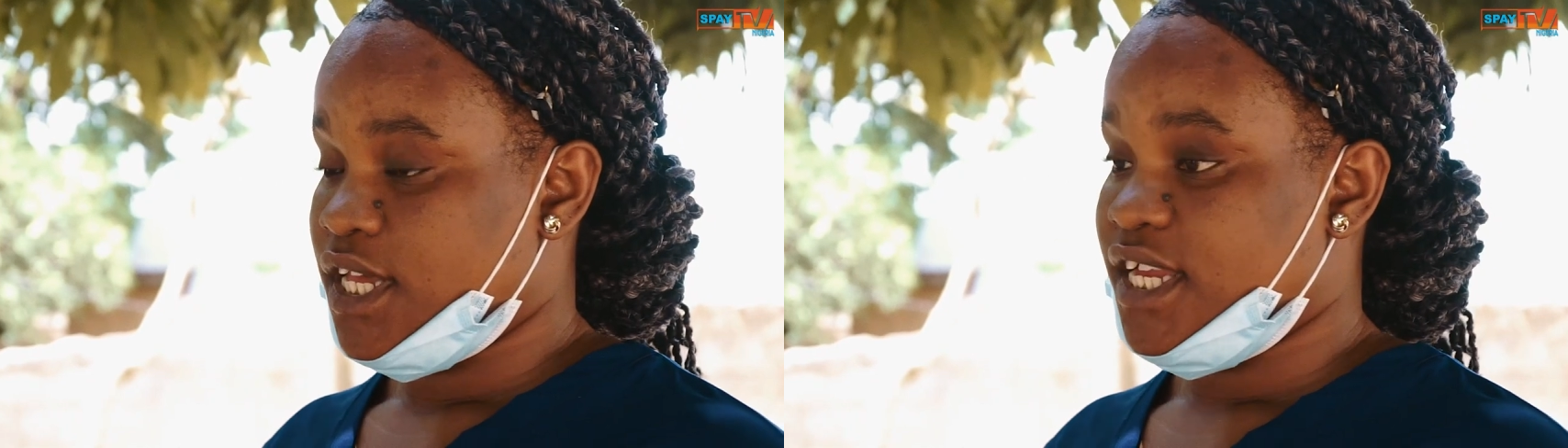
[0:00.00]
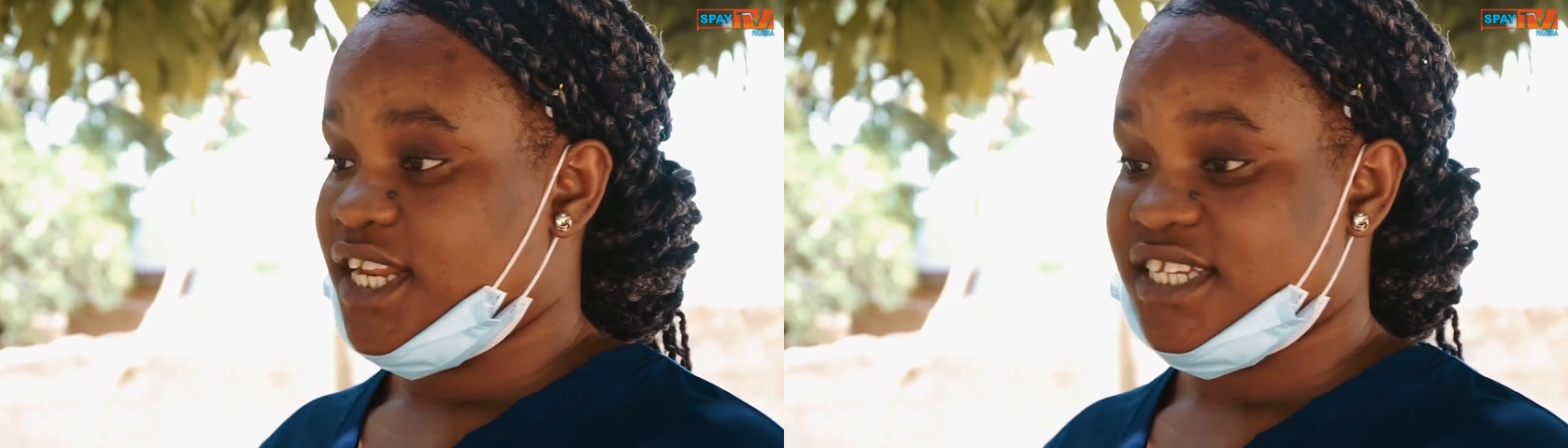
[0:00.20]

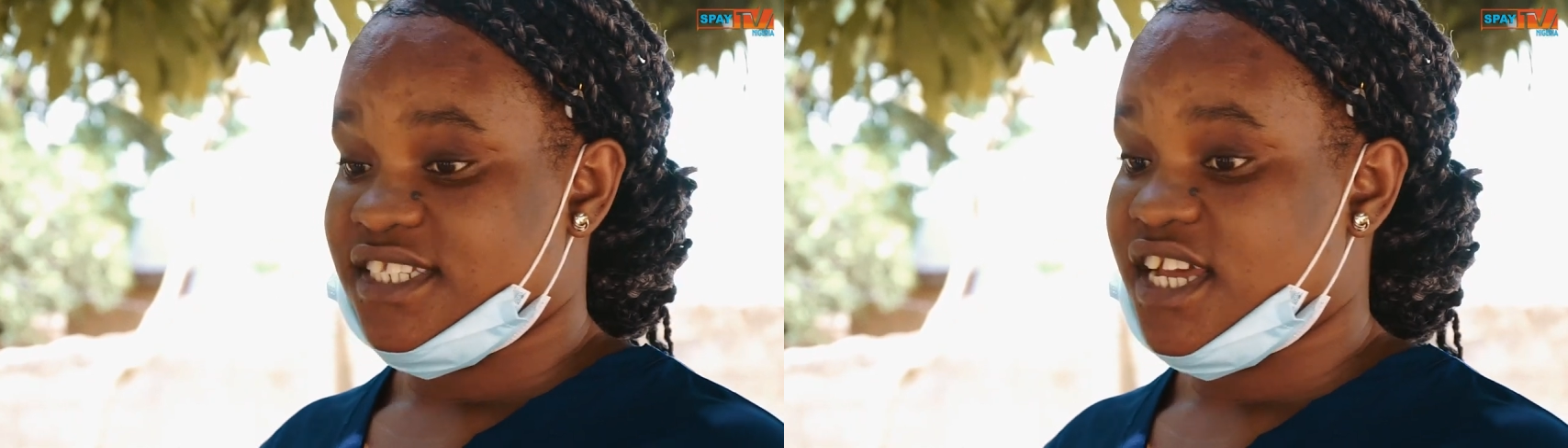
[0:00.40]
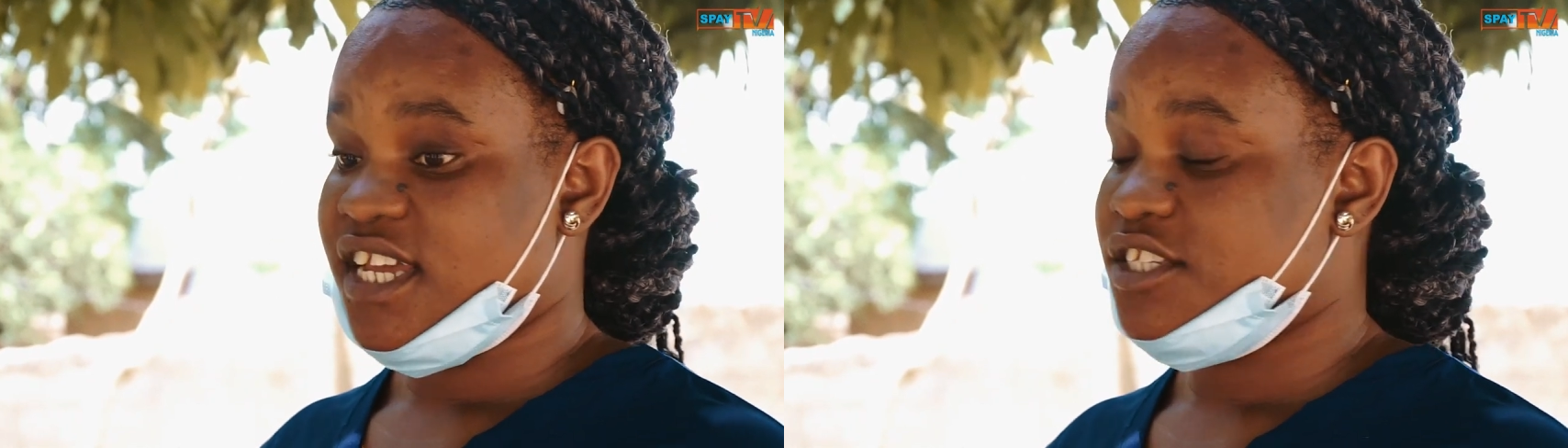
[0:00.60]
In
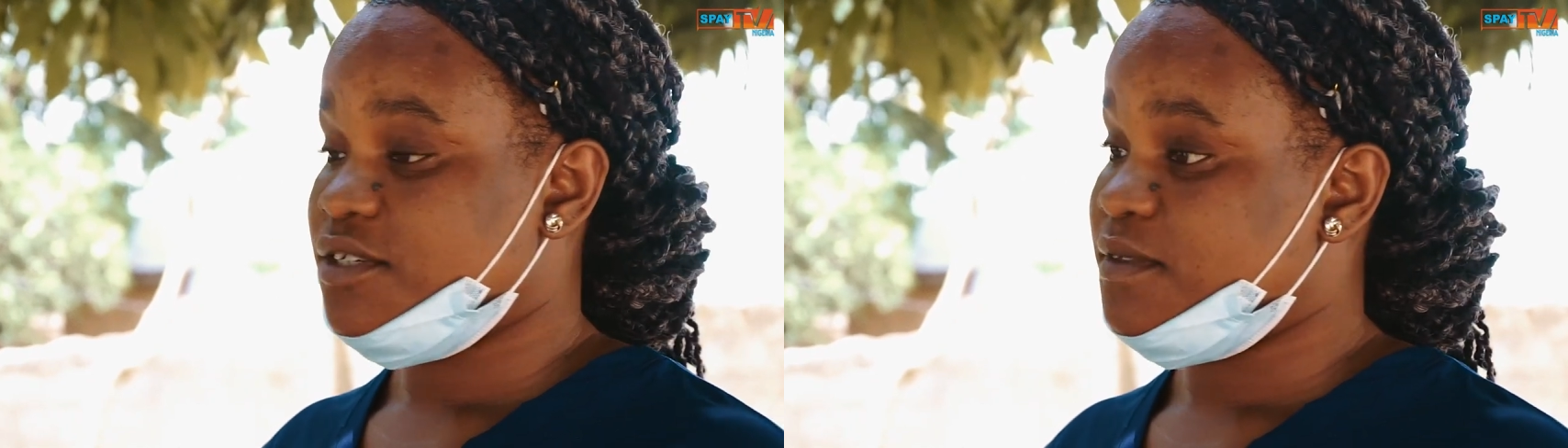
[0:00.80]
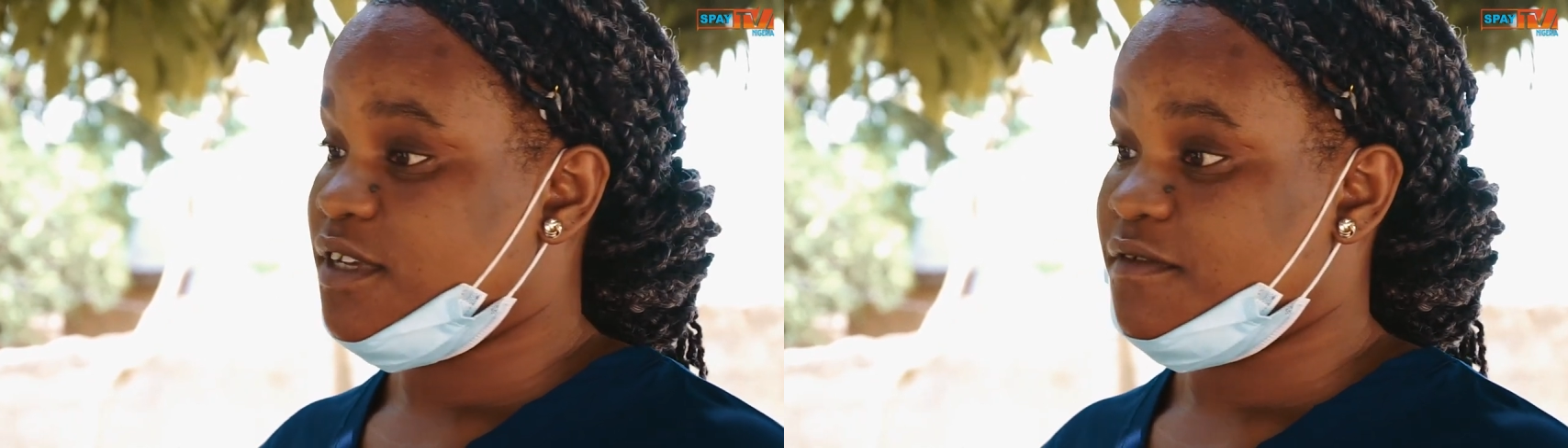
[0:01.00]
Isaiah
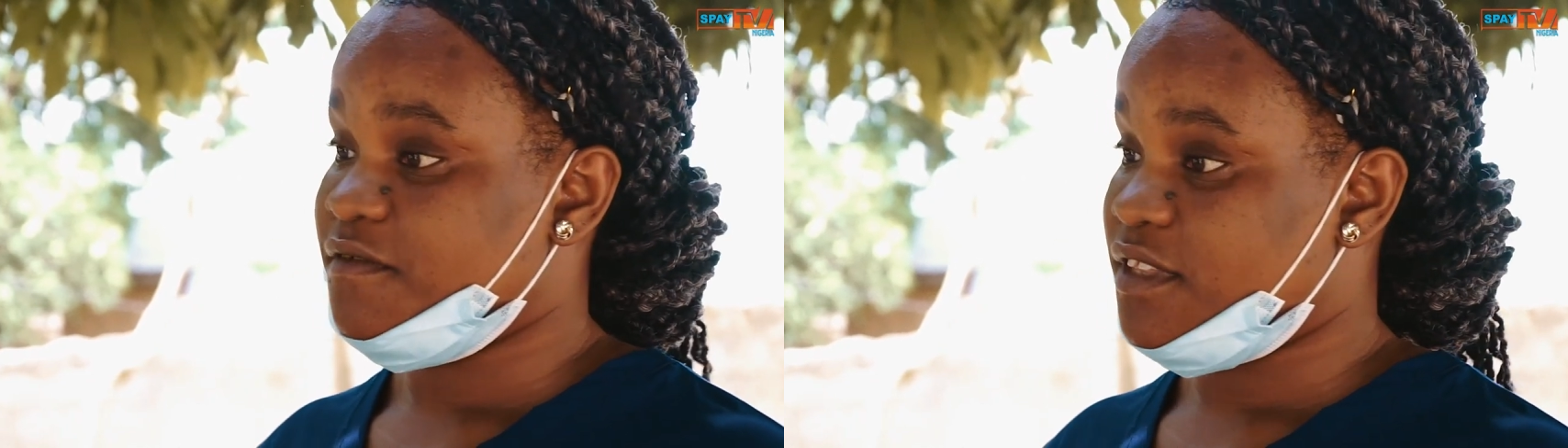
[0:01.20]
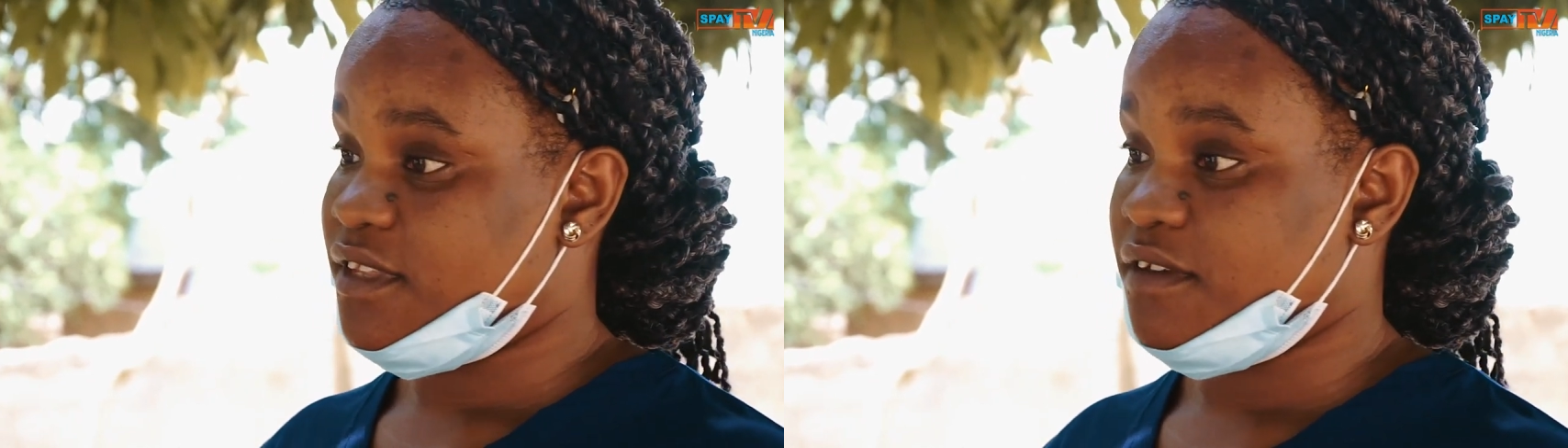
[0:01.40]
chapter
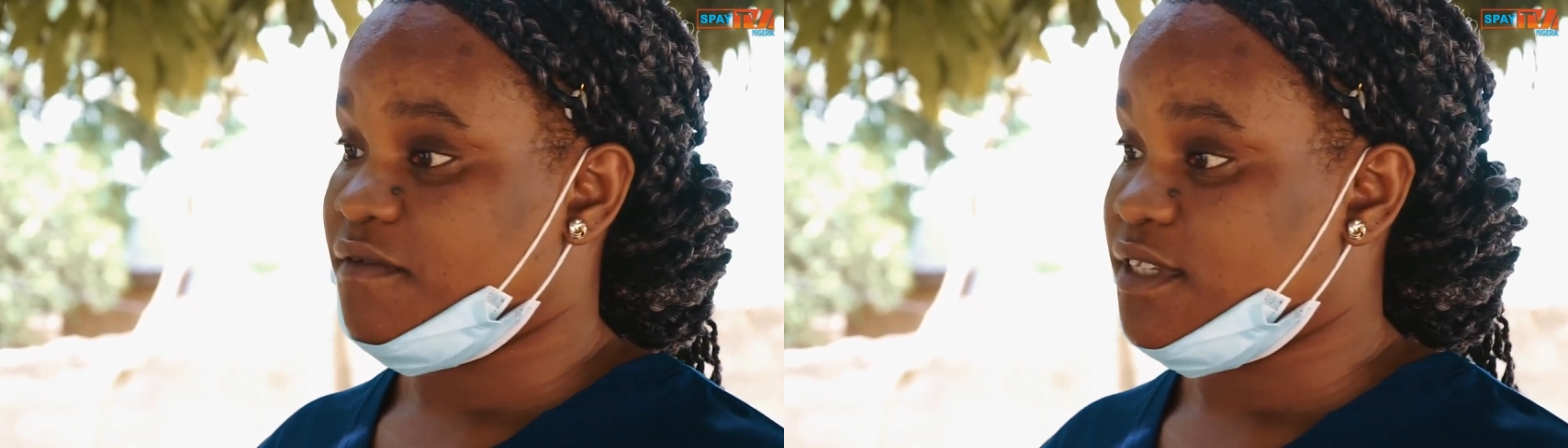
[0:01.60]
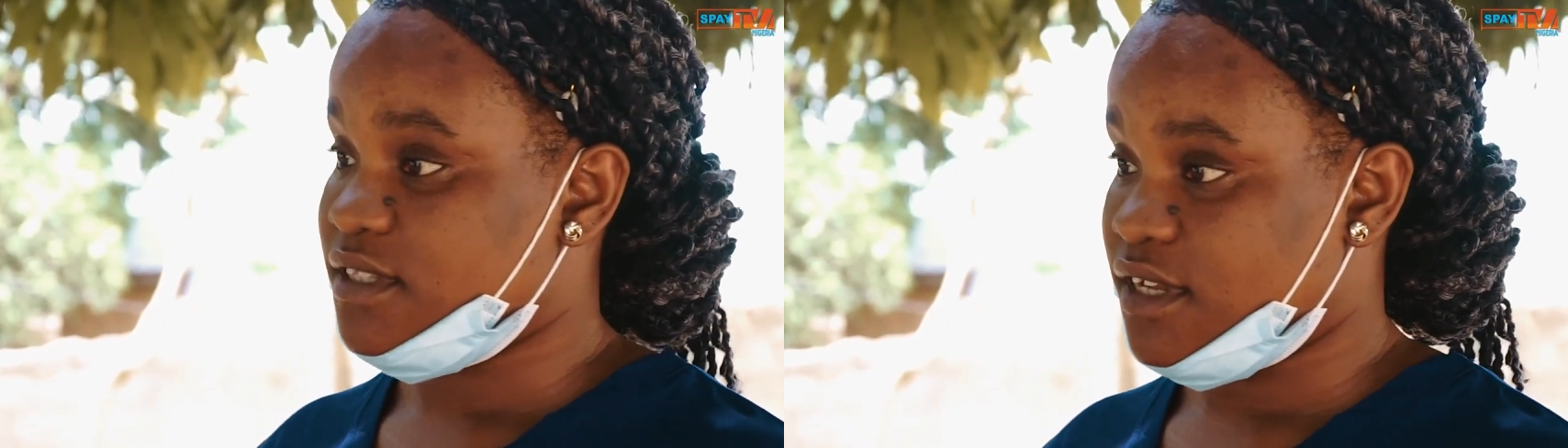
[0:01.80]
53
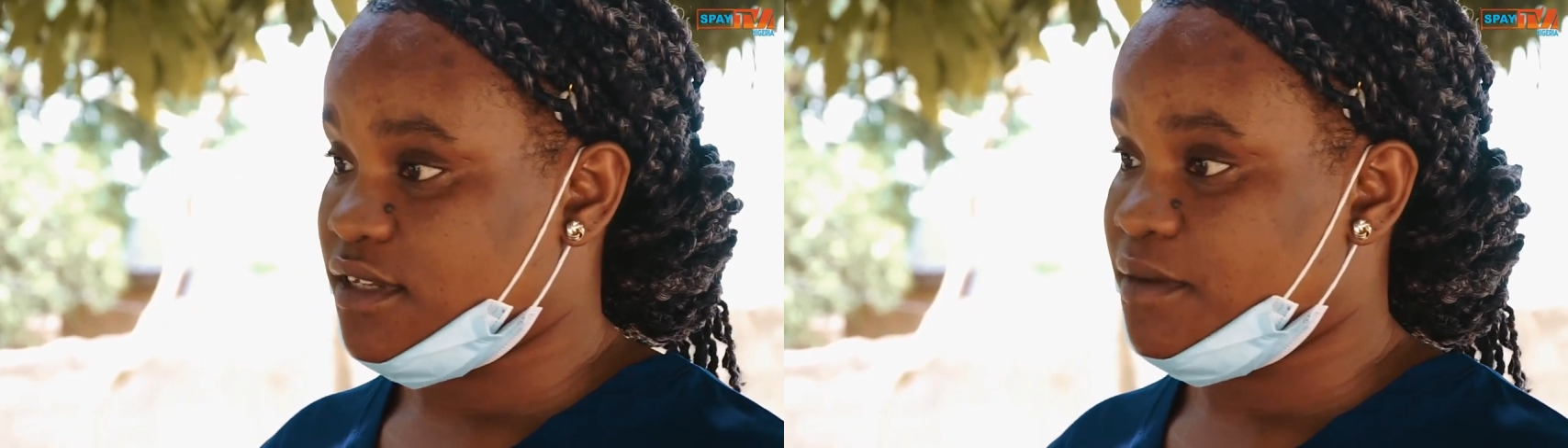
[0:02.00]
verse 10,